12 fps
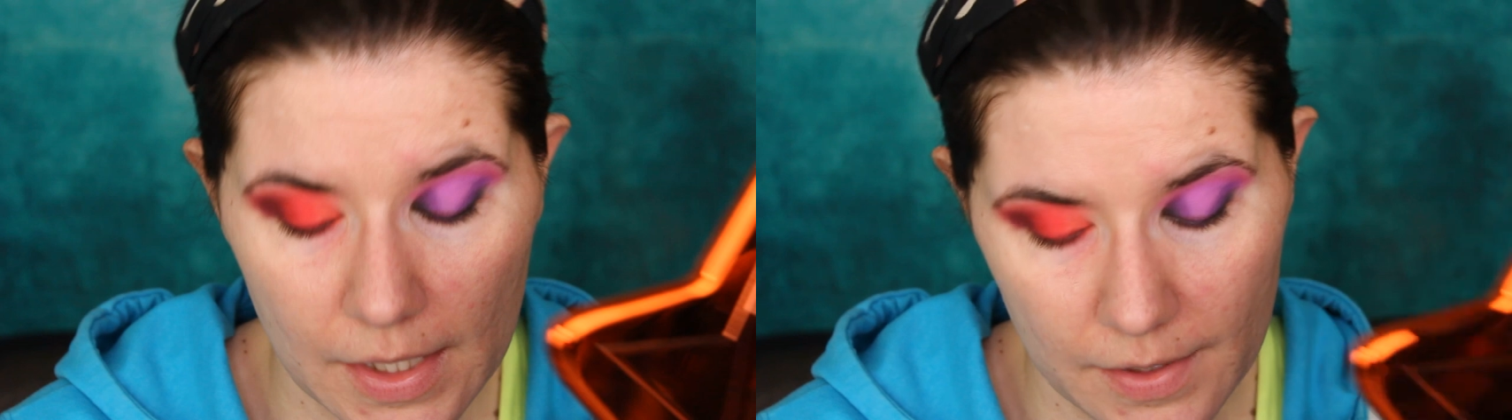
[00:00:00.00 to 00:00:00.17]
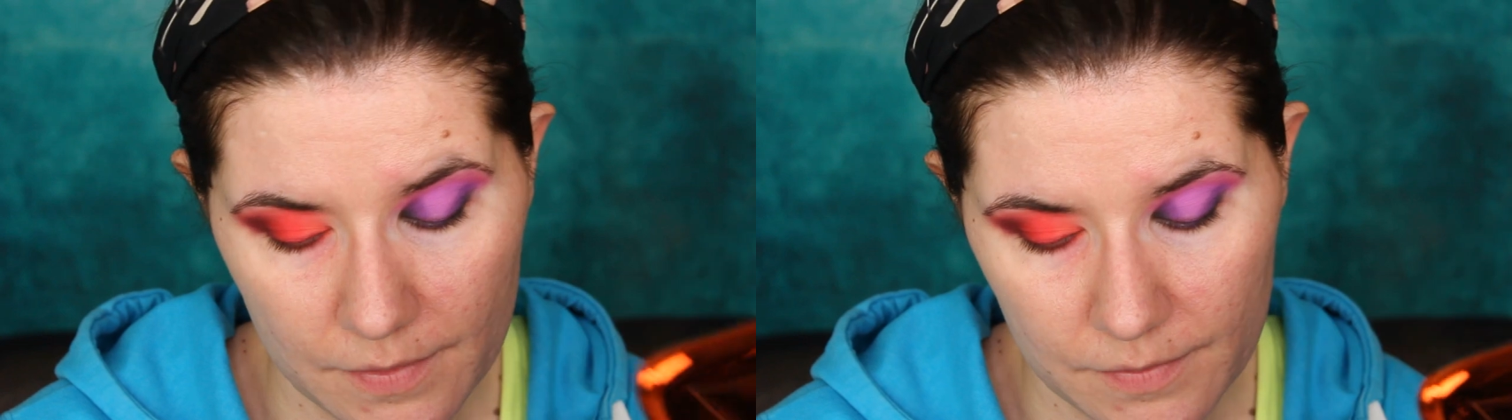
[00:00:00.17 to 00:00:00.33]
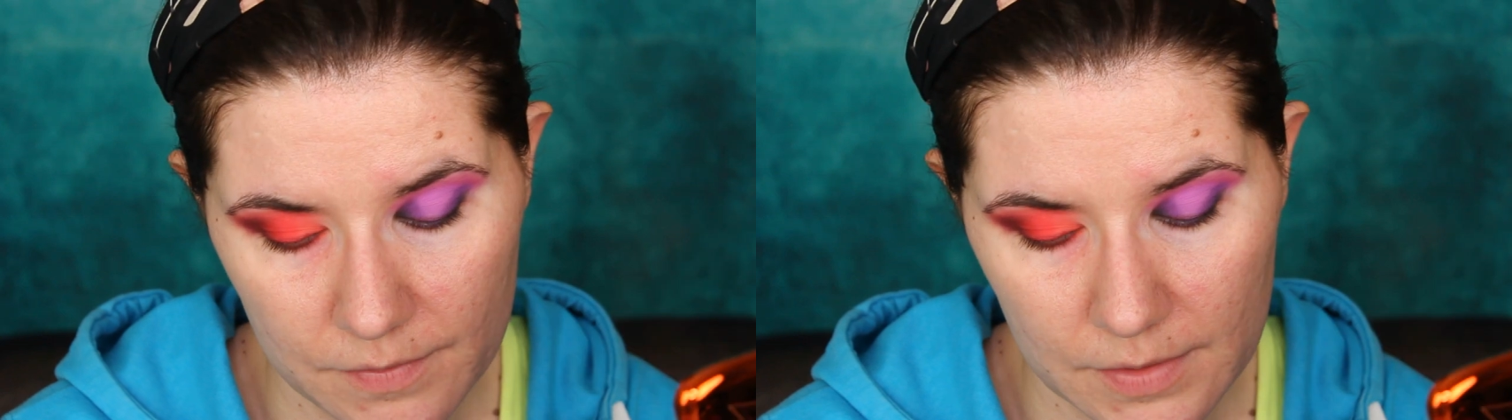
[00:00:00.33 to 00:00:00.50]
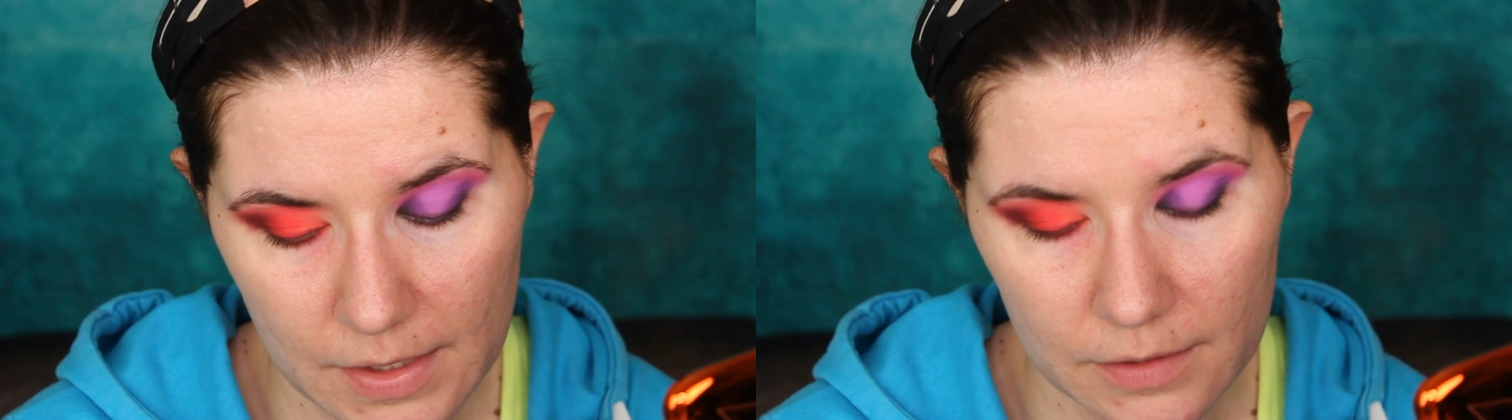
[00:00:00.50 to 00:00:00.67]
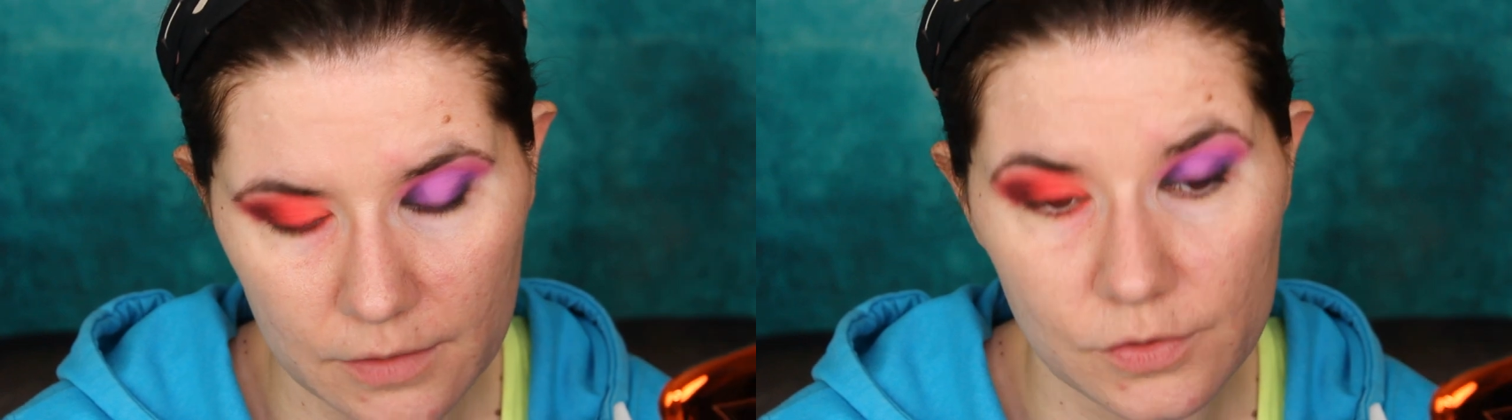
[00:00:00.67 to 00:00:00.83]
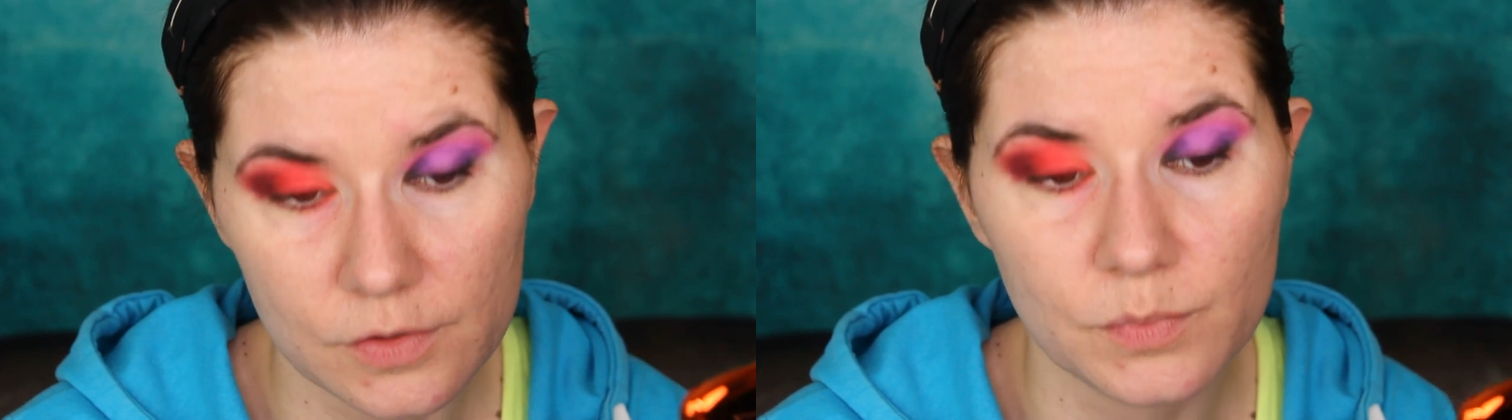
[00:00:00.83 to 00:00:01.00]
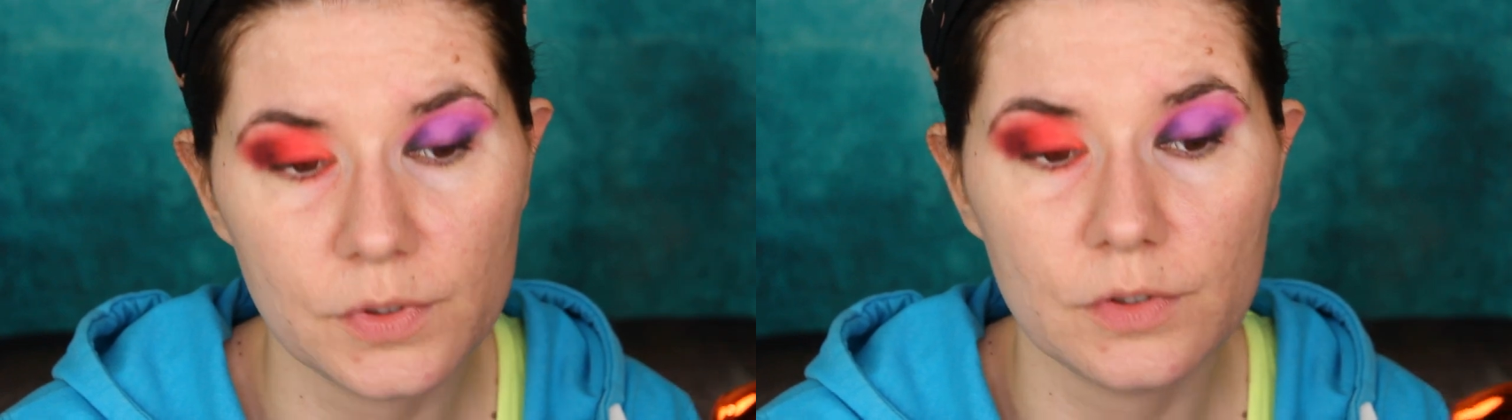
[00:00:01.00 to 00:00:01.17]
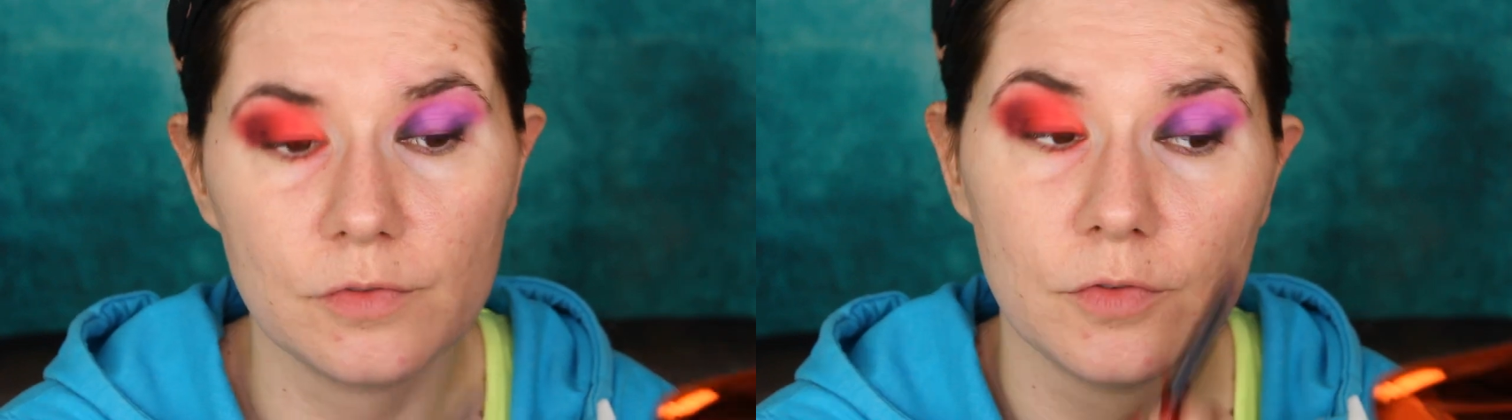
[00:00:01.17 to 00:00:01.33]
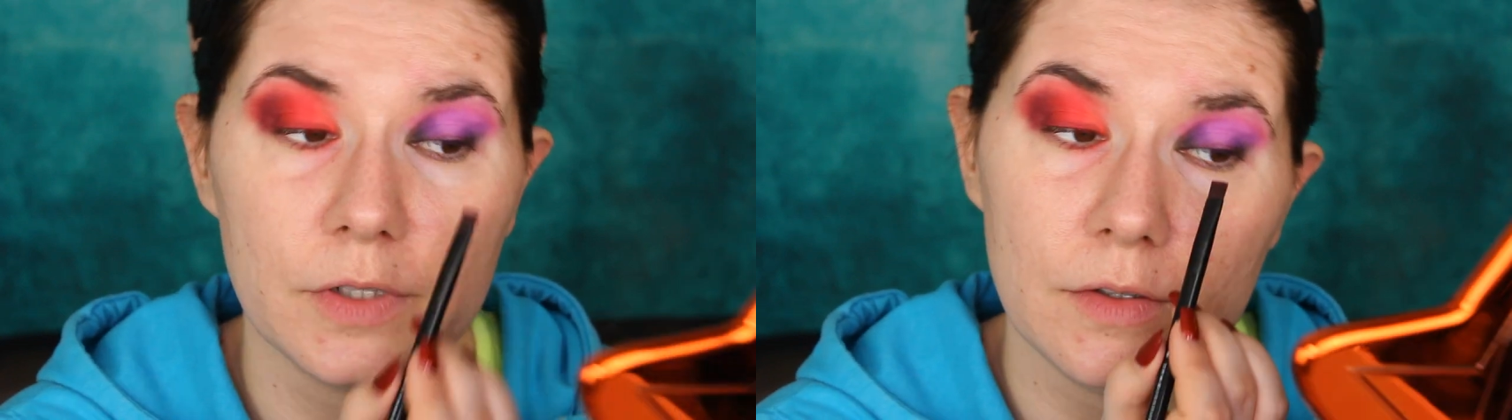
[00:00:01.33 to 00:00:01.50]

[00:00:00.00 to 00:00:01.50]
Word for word: Yeah, that looks beautiful.